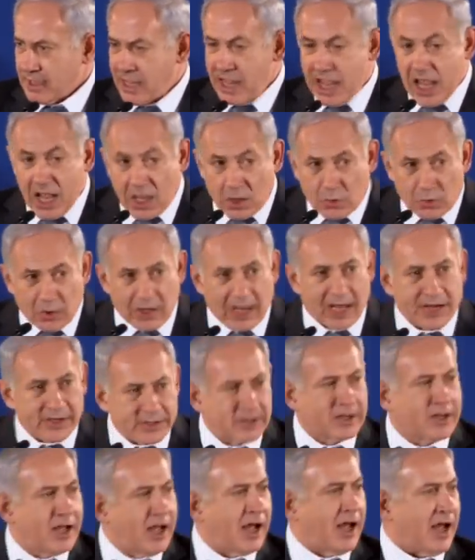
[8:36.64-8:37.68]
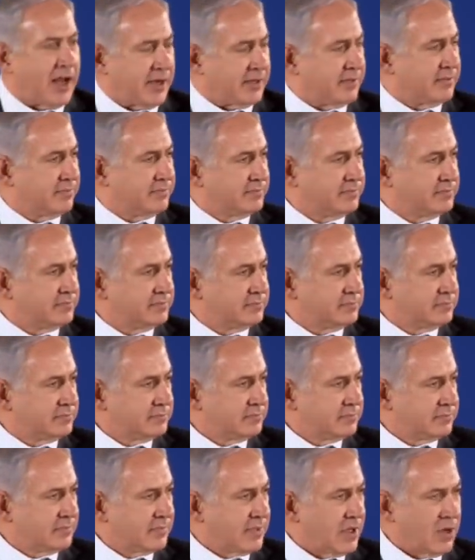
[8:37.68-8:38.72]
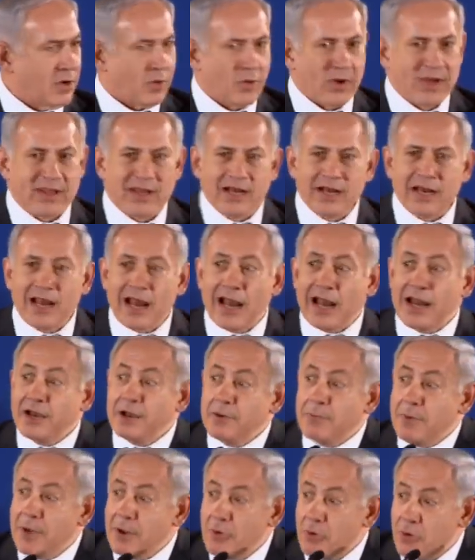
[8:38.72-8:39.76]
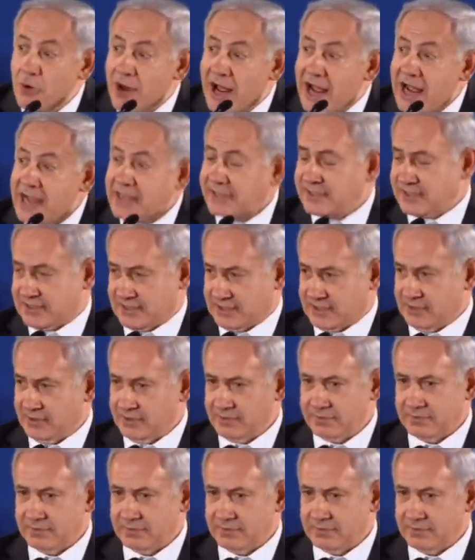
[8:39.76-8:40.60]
Equal under God. With inalienable rights.